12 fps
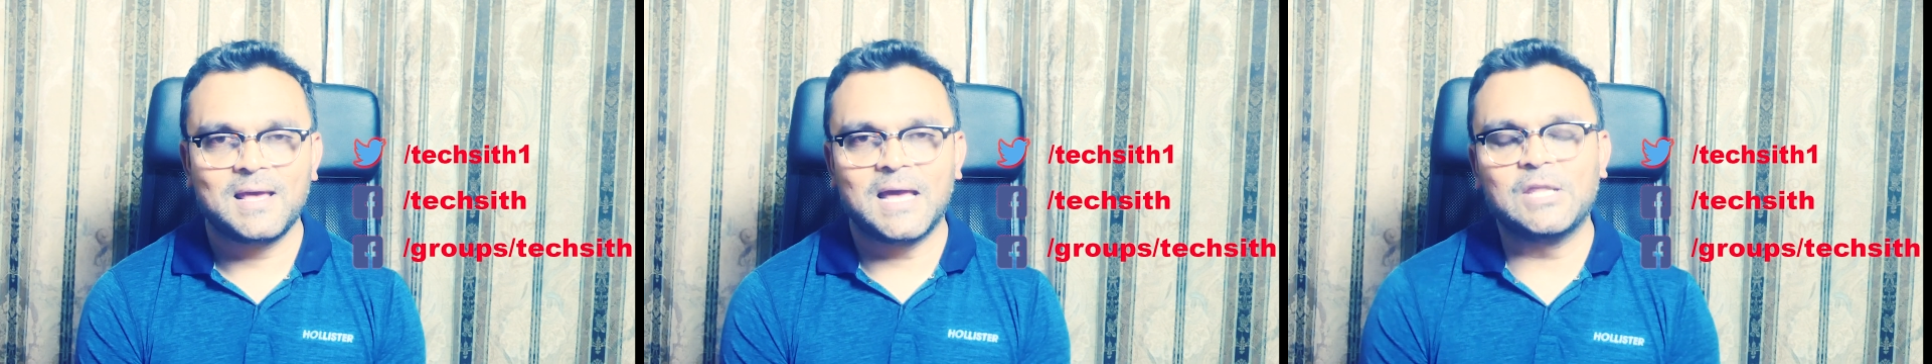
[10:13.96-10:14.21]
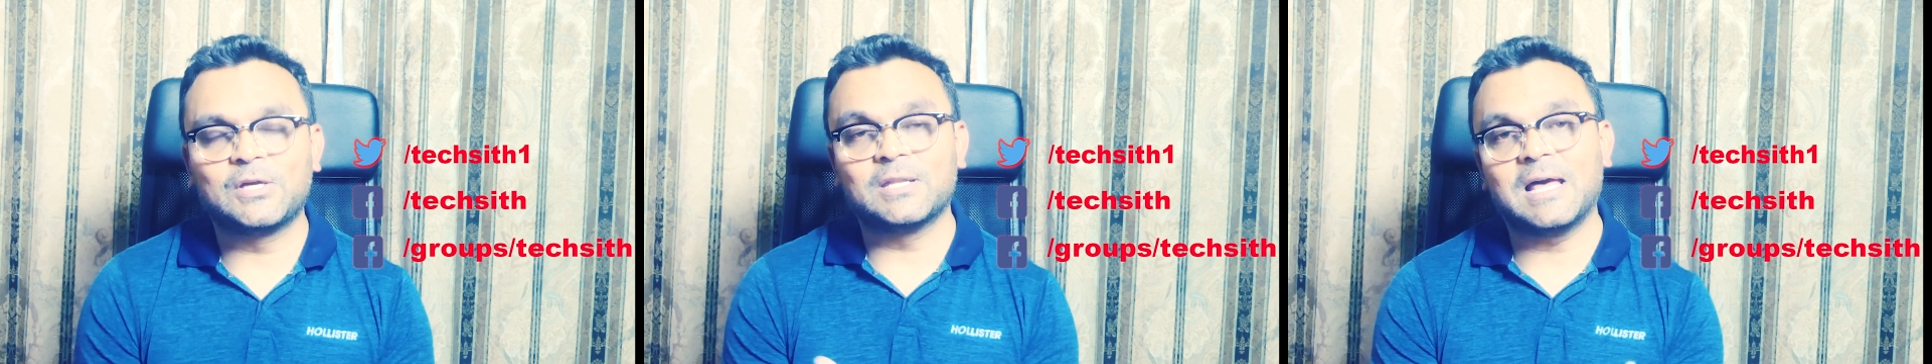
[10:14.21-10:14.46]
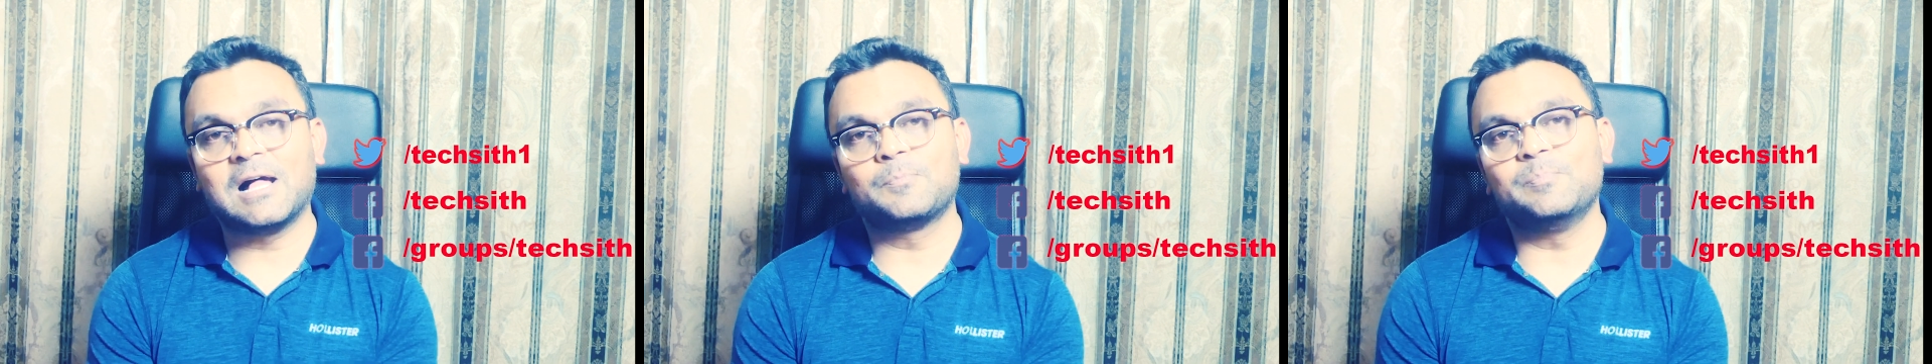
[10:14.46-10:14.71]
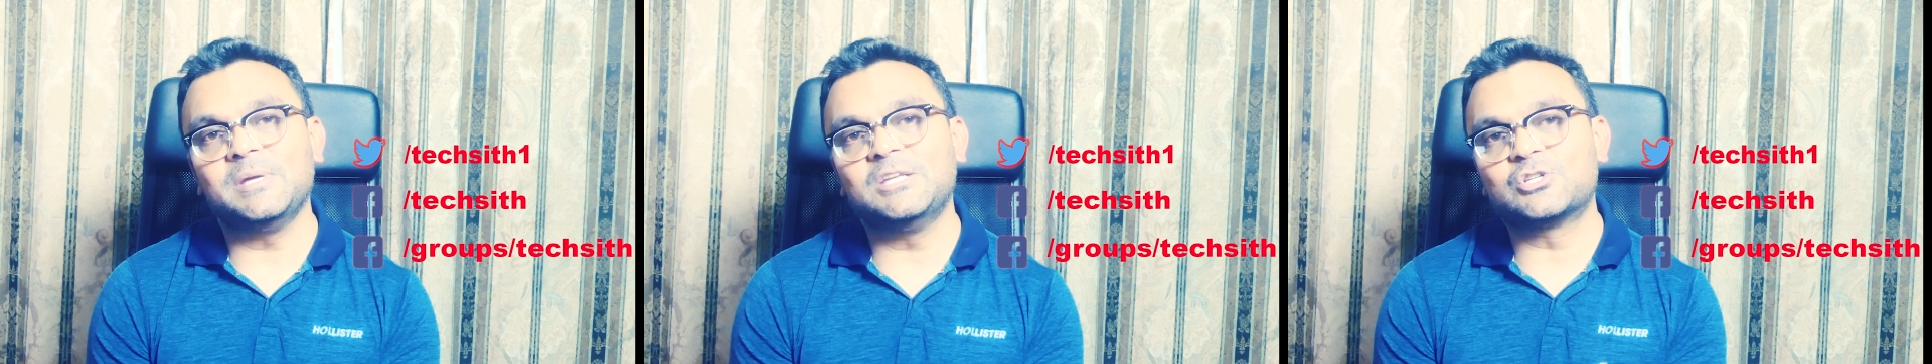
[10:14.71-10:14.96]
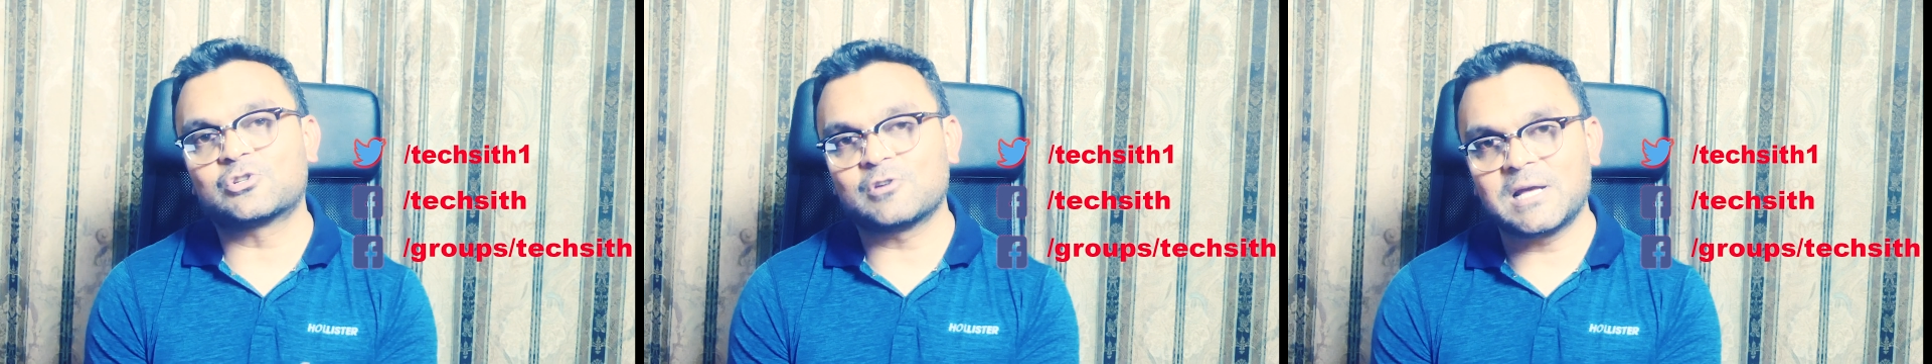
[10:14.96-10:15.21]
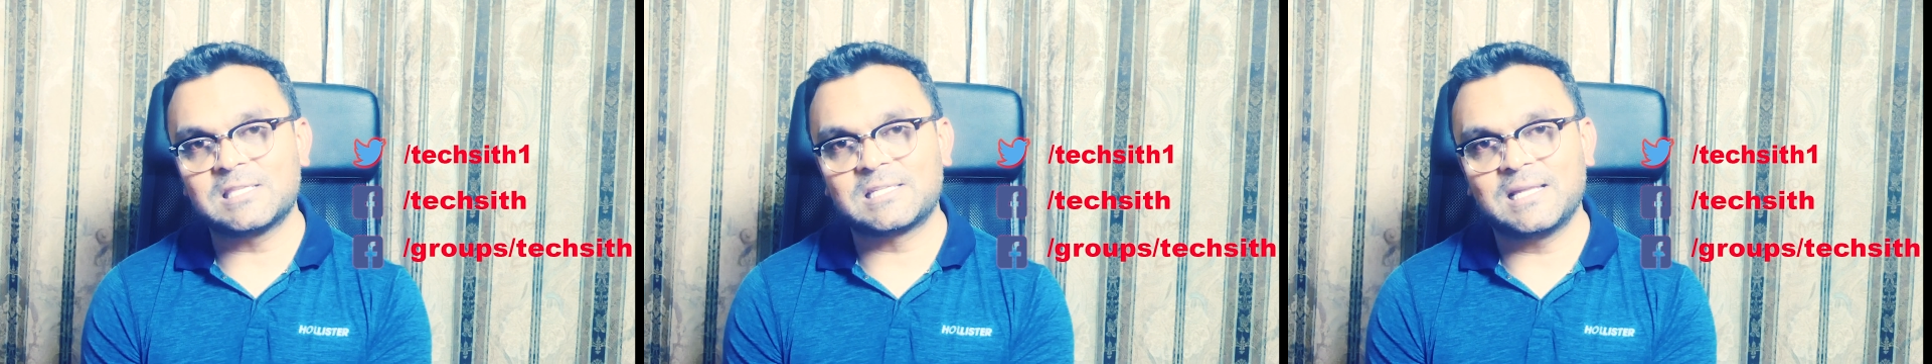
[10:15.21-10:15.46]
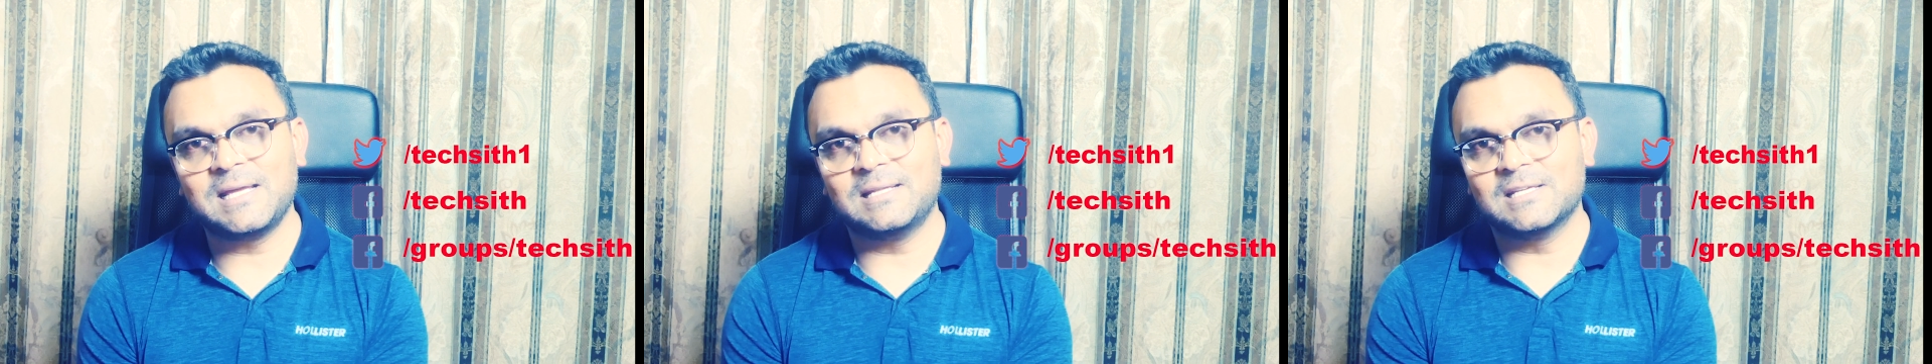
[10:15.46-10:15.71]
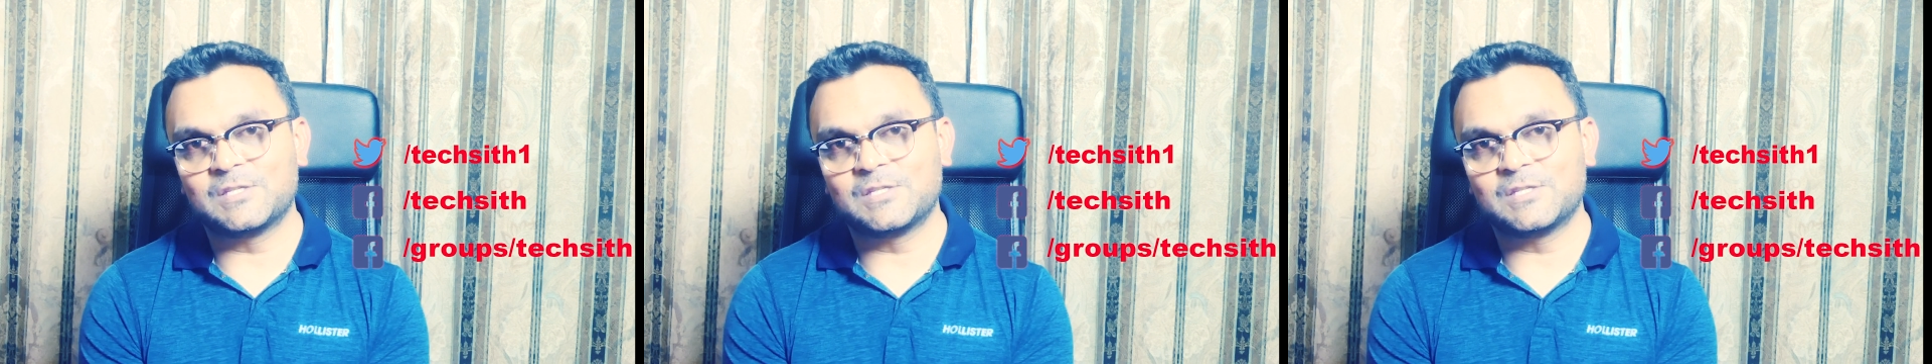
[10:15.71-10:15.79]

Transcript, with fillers: And you can help me translate